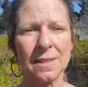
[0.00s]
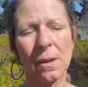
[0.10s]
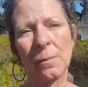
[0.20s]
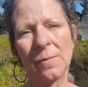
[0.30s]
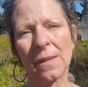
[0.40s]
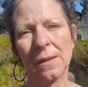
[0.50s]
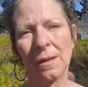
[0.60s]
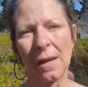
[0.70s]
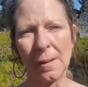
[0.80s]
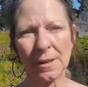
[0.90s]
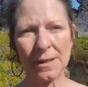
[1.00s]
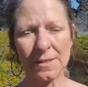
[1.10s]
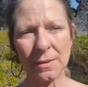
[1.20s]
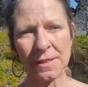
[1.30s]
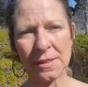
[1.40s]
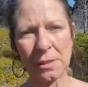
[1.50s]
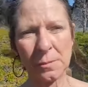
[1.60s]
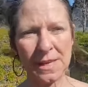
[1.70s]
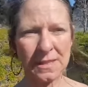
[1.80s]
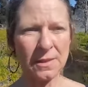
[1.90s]
So I'm going to sort of
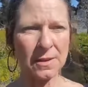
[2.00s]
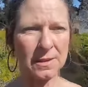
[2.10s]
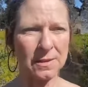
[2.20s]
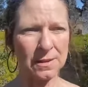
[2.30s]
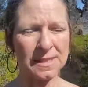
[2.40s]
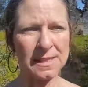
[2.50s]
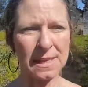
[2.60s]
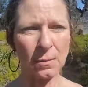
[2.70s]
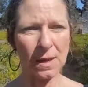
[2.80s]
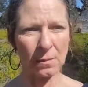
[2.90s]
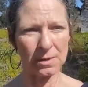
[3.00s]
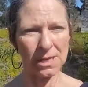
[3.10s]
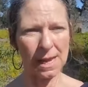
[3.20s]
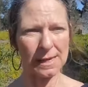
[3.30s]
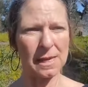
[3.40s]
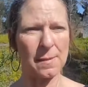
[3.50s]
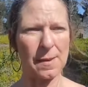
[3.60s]
zoom in so you can sort of see what we're talking